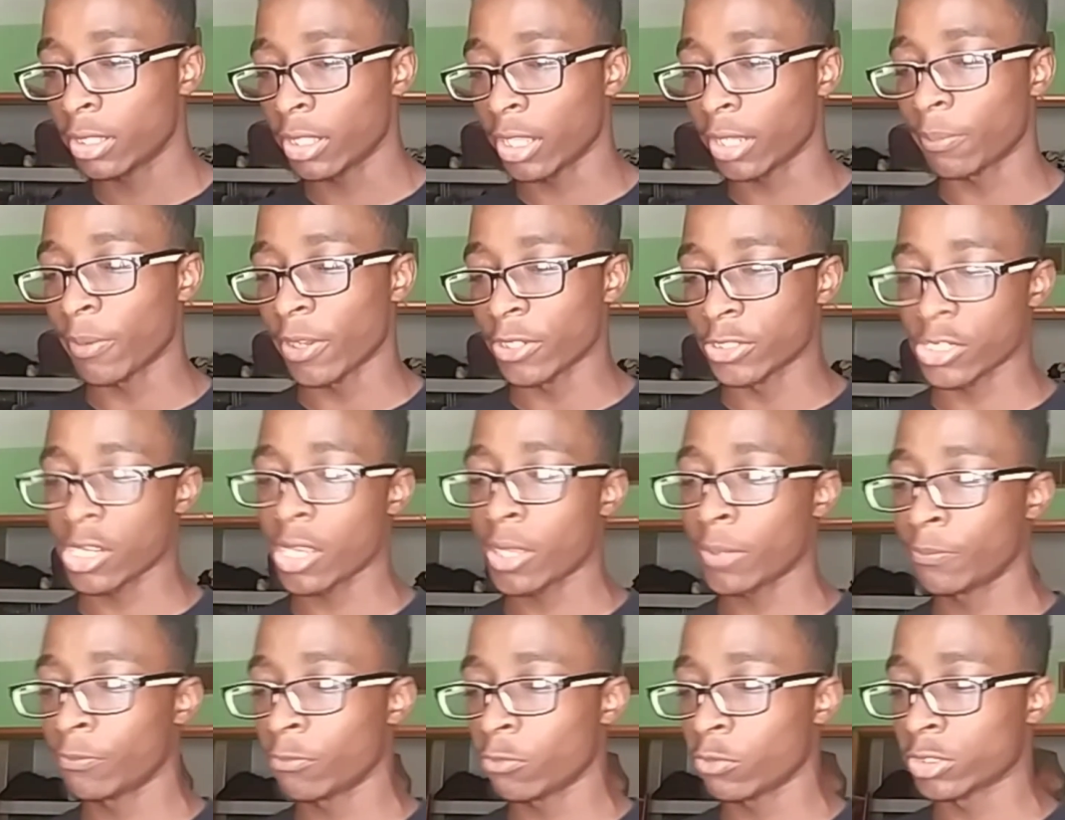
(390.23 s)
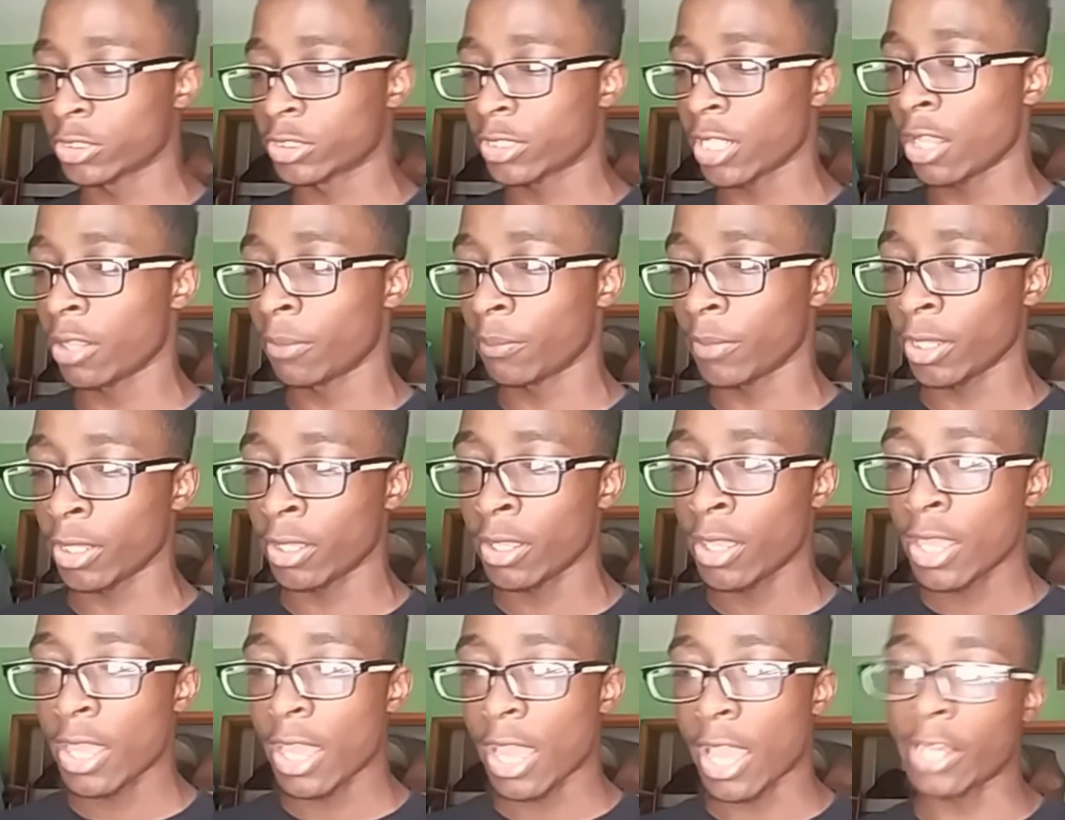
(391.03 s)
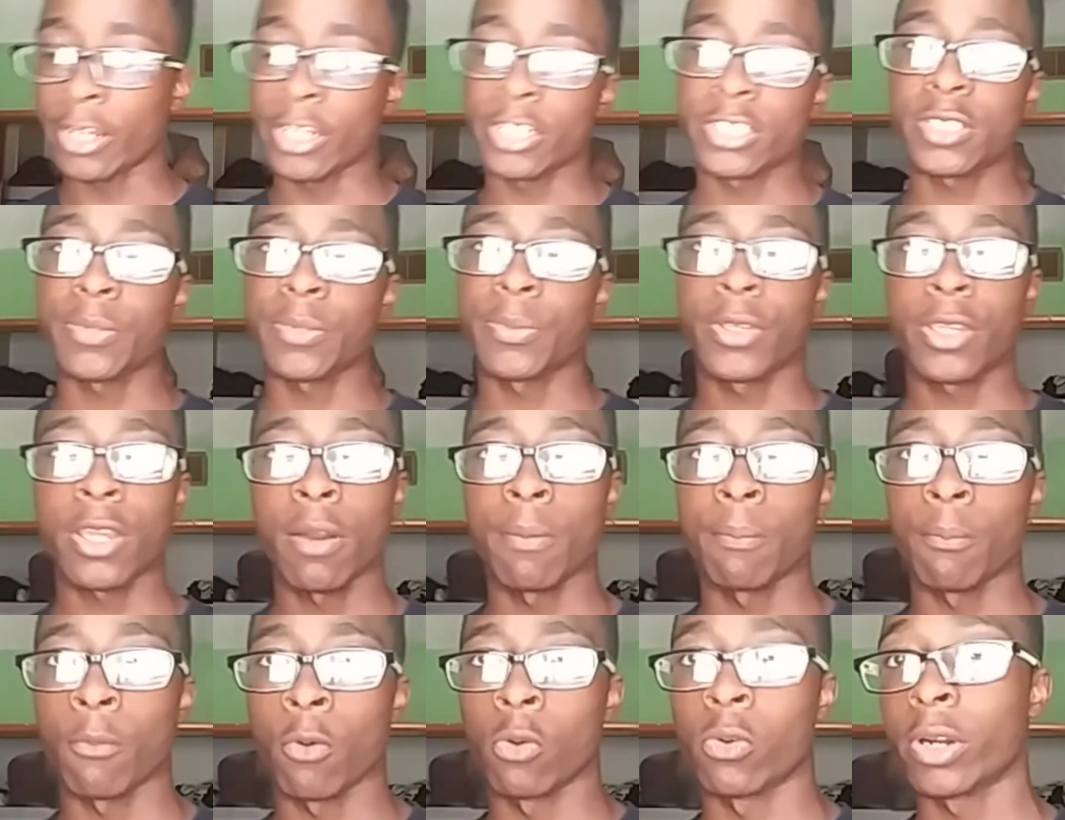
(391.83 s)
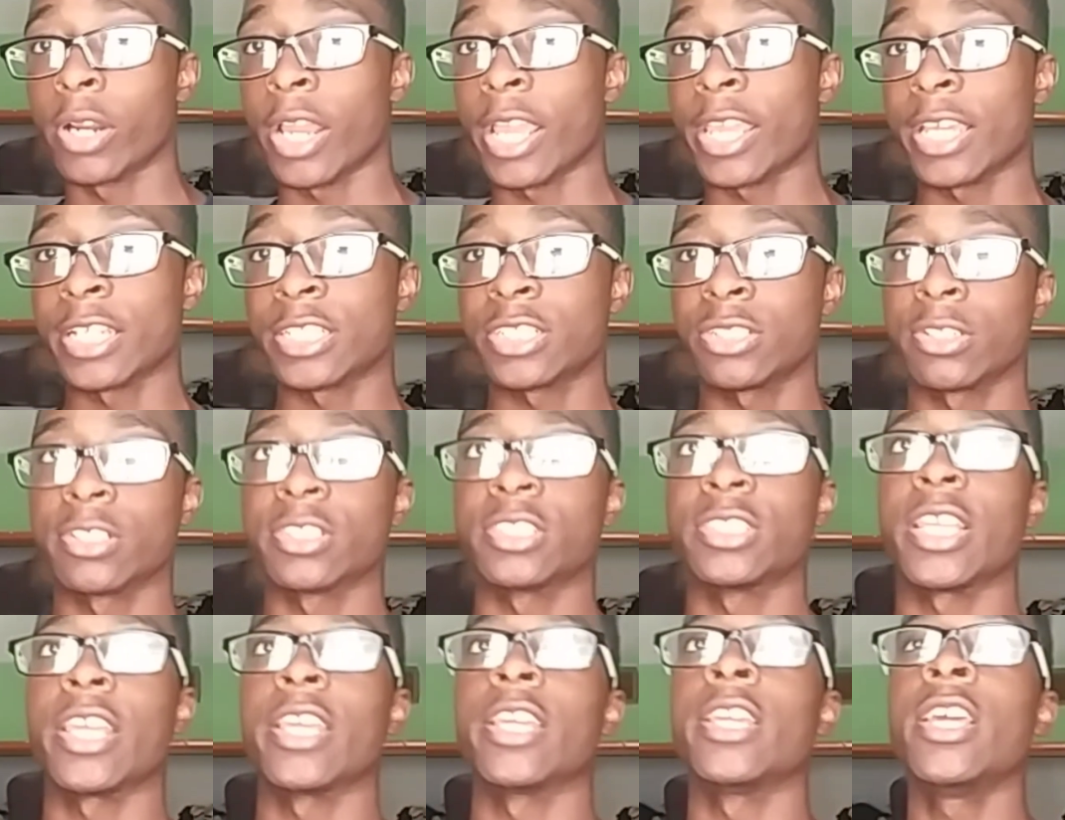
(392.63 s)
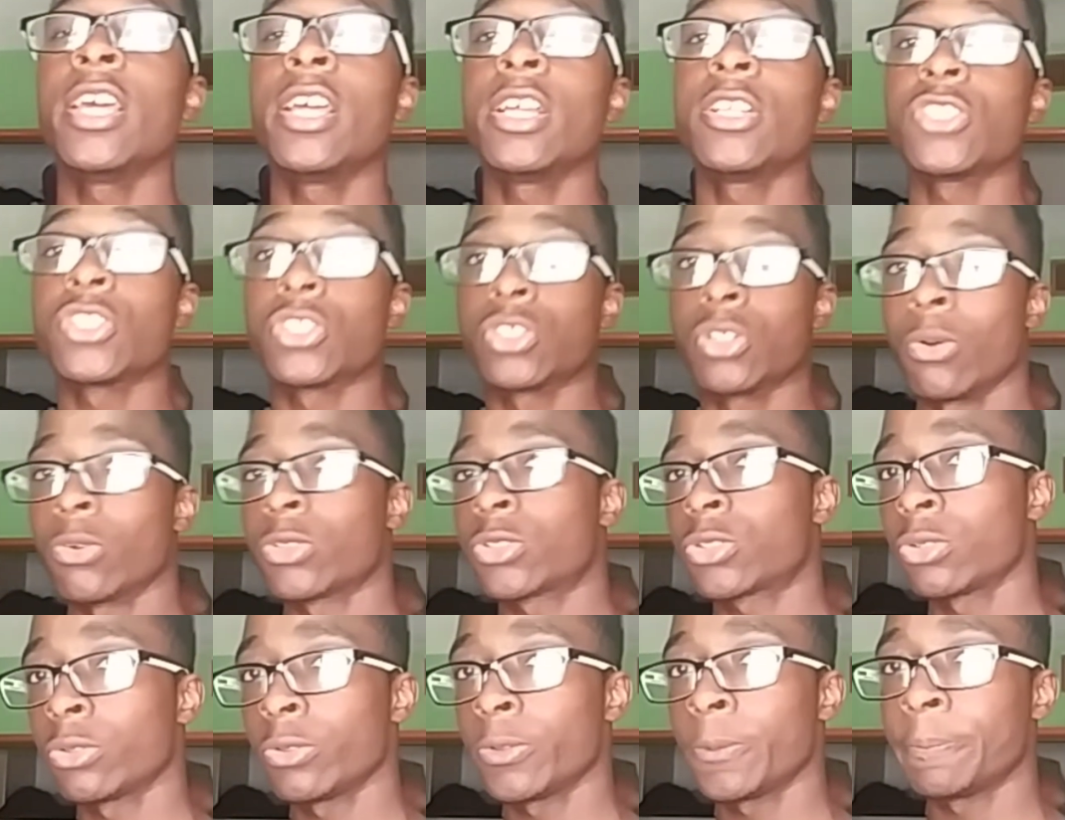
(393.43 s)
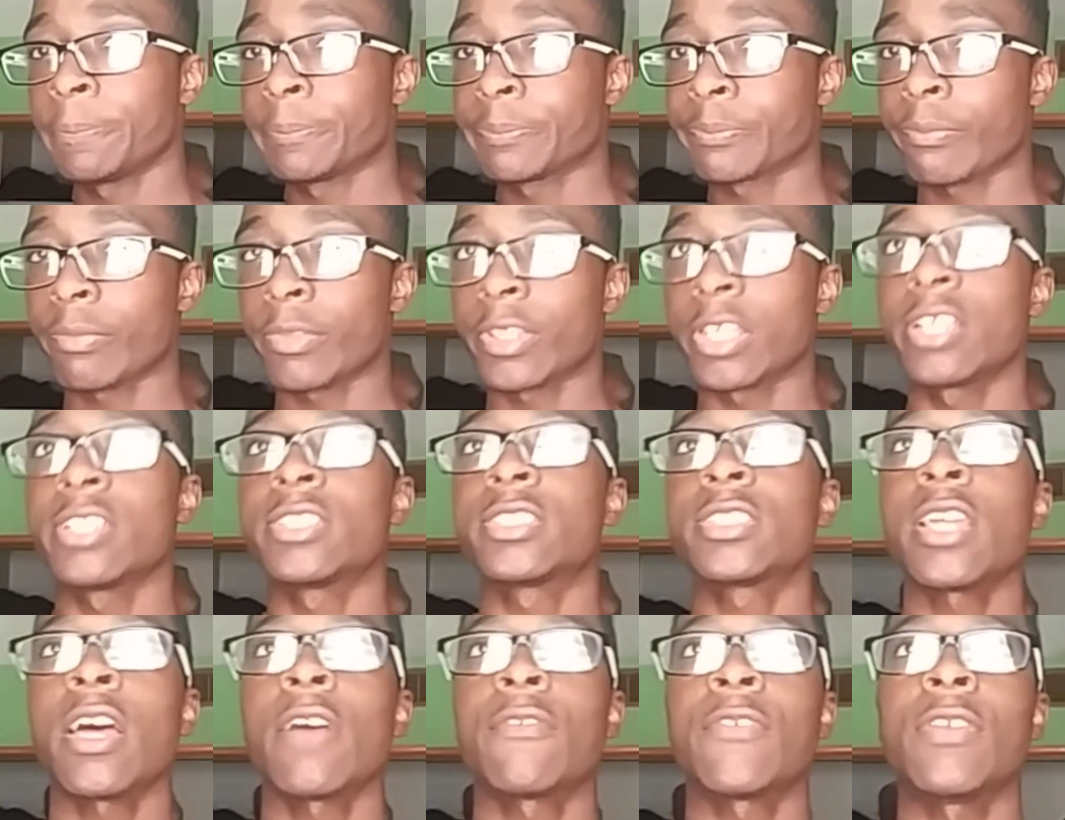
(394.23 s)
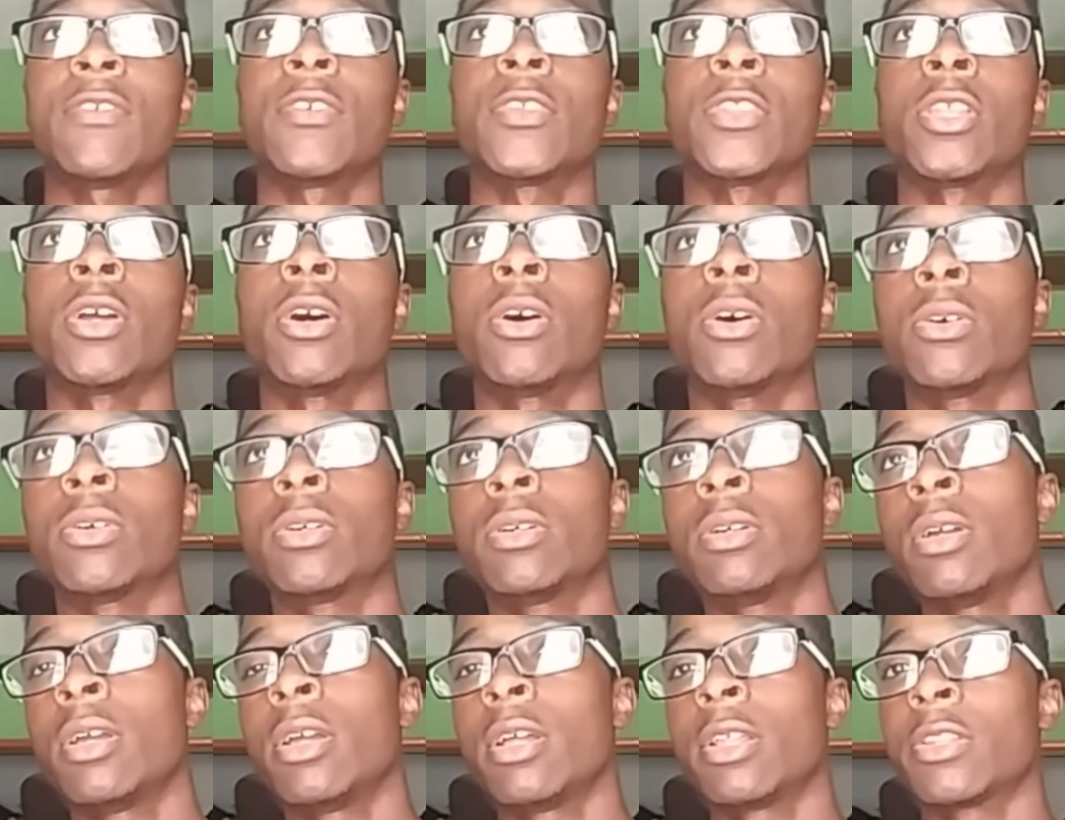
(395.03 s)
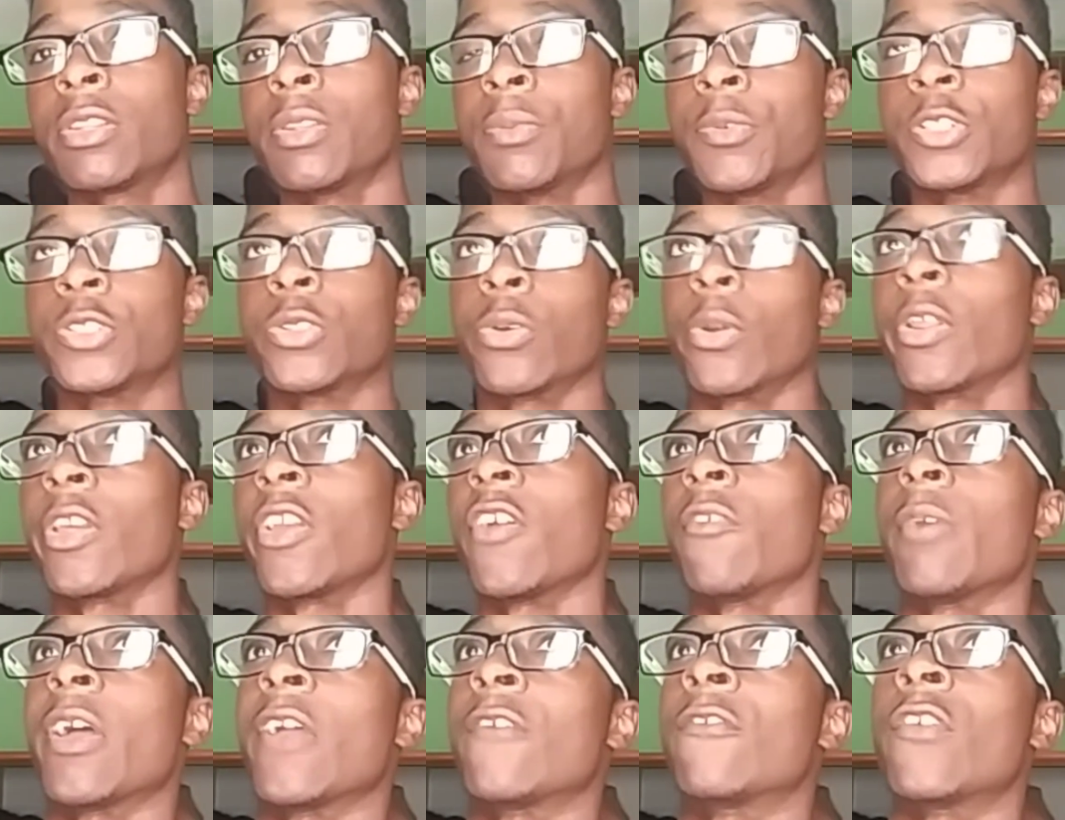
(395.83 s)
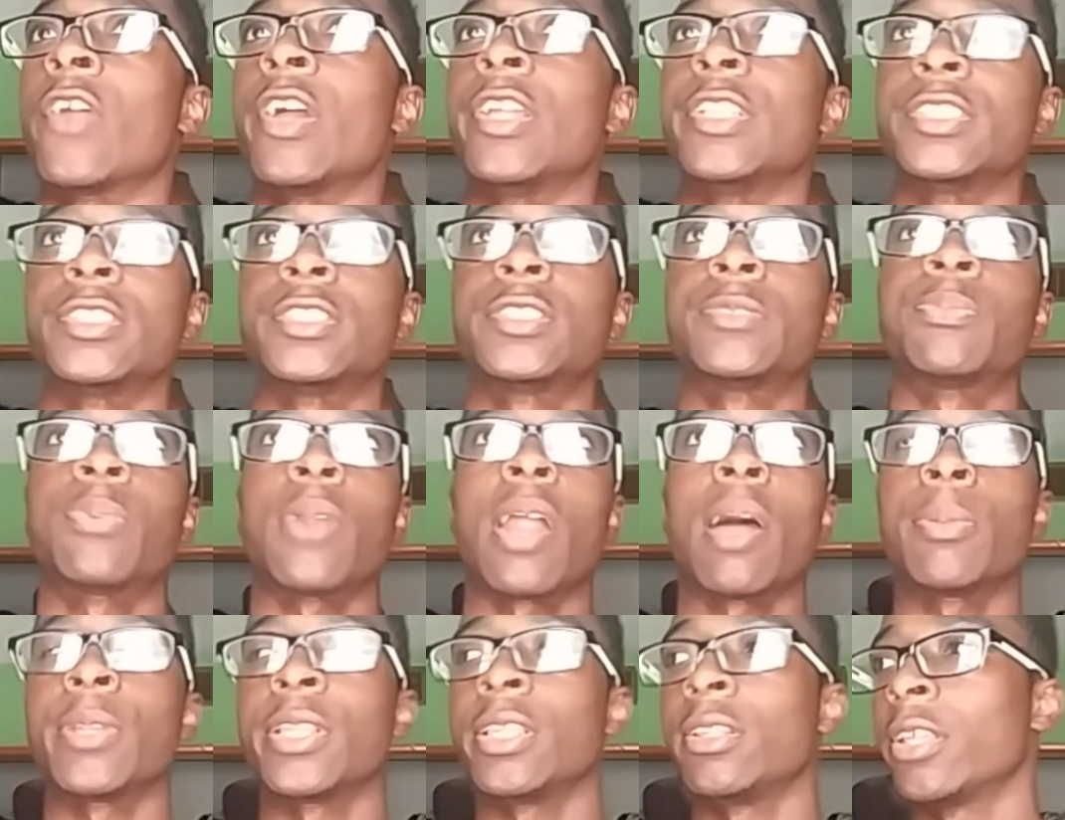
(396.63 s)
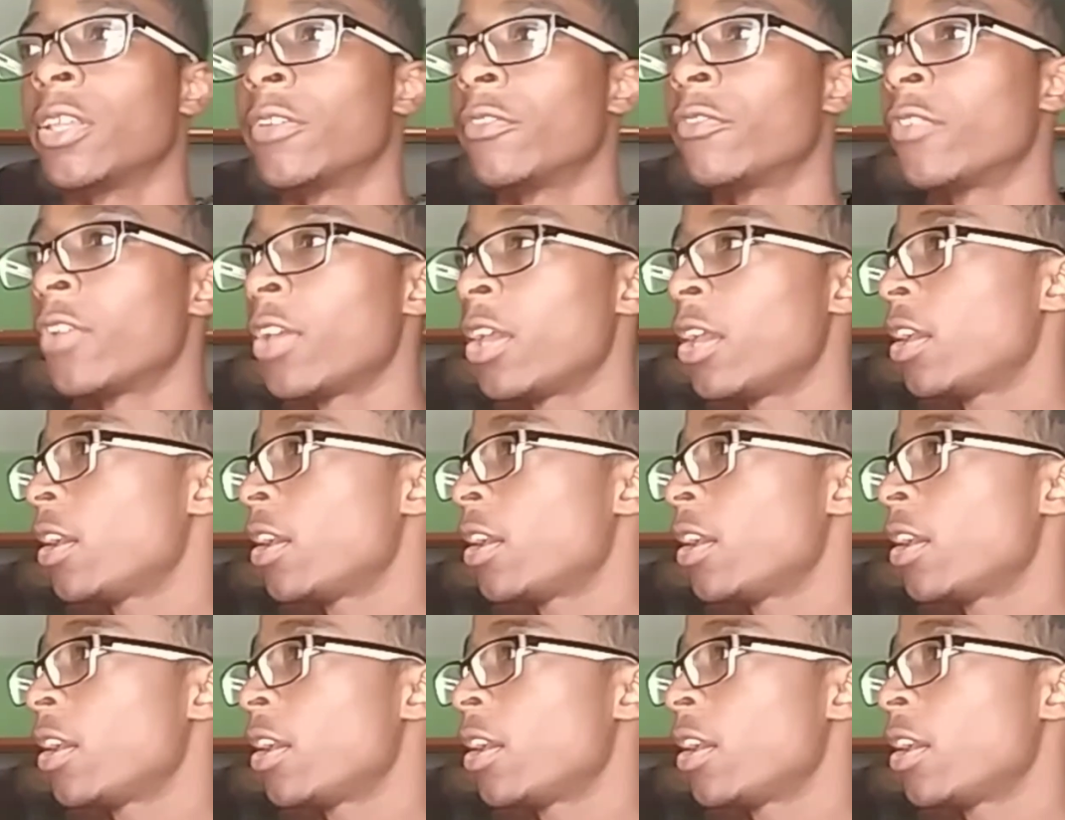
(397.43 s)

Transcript: like my job was telling me, I need to become more, I guess you could say, social and stuff, even though the majority of my friends probably live